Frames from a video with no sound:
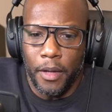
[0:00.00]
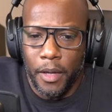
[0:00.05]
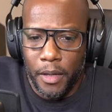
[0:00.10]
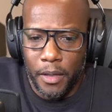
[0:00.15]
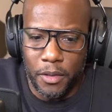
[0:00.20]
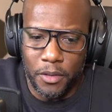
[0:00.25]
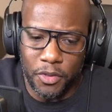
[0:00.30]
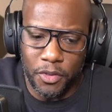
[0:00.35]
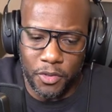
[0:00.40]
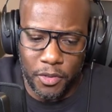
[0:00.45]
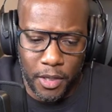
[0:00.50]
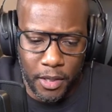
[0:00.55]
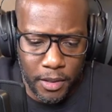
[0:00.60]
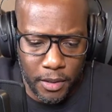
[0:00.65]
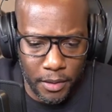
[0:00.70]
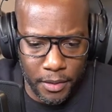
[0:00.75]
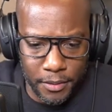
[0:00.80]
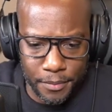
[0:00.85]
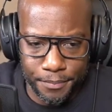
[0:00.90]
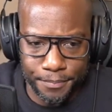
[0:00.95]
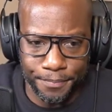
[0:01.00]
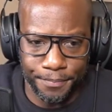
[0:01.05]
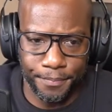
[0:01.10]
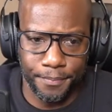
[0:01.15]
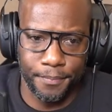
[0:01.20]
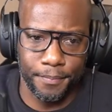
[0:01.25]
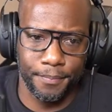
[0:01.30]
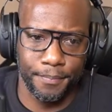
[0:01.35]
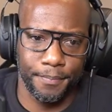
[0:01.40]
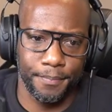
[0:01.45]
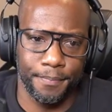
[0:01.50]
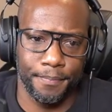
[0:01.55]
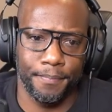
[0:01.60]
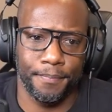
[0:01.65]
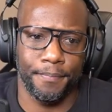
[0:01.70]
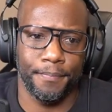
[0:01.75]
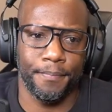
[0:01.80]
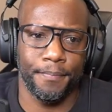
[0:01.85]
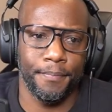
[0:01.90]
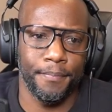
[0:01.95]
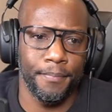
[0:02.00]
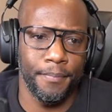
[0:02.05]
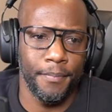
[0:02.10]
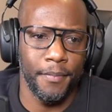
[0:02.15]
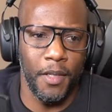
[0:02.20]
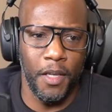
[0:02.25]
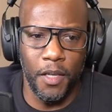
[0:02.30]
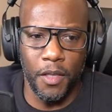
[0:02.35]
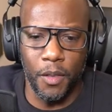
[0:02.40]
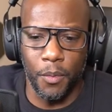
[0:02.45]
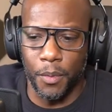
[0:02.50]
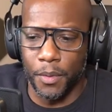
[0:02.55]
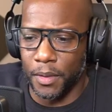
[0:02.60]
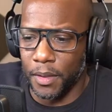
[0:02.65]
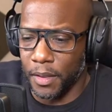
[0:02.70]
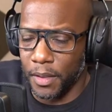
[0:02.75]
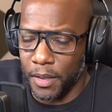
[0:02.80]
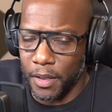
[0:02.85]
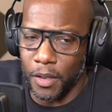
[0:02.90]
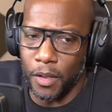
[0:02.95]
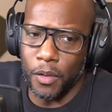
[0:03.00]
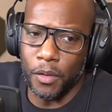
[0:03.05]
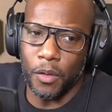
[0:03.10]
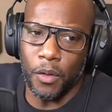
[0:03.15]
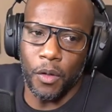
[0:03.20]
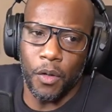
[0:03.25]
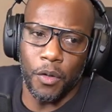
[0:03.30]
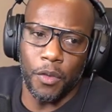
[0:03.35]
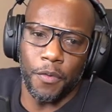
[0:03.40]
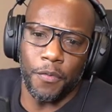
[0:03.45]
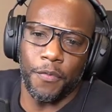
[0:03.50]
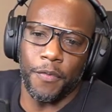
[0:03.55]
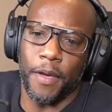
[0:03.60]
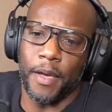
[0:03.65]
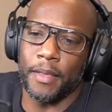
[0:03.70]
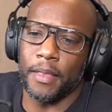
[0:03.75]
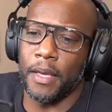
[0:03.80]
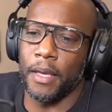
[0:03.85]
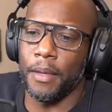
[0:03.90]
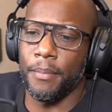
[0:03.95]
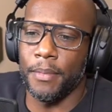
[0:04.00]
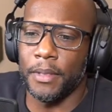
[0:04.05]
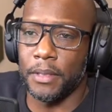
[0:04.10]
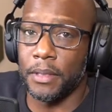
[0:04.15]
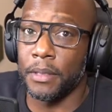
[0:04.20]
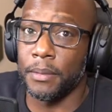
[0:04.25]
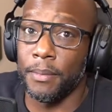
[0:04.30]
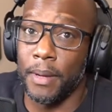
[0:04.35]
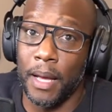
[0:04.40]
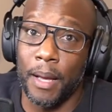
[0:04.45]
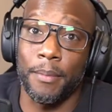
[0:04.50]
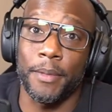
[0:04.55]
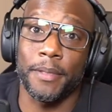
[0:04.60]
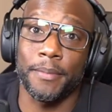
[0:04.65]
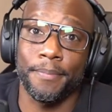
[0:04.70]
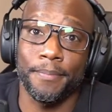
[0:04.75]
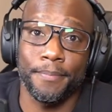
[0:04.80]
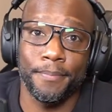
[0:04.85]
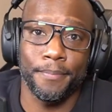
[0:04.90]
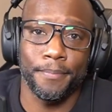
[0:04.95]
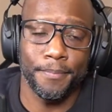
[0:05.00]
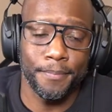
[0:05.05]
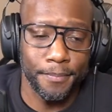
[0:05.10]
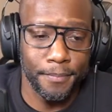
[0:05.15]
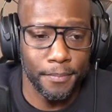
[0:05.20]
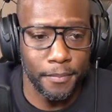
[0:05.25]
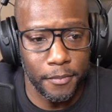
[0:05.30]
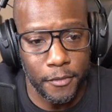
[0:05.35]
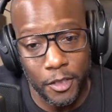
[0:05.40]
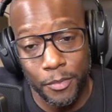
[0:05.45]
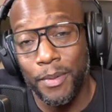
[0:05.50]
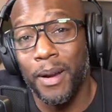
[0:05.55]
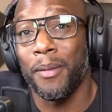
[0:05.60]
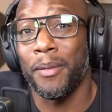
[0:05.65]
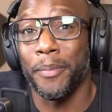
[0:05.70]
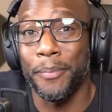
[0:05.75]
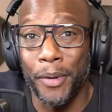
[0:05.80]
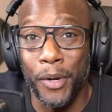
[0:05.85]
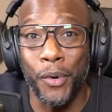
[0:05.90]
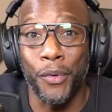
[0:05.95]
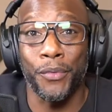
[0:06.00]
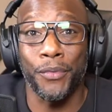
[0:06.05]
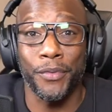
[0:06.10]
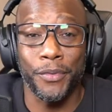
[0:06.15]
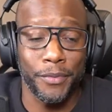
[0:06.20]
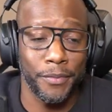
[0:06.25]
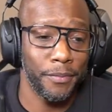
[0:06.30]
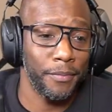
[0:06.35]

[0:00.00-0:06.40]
yeah, he's struggling. Either with the guilt or the fact that he misses mama. It's probably both.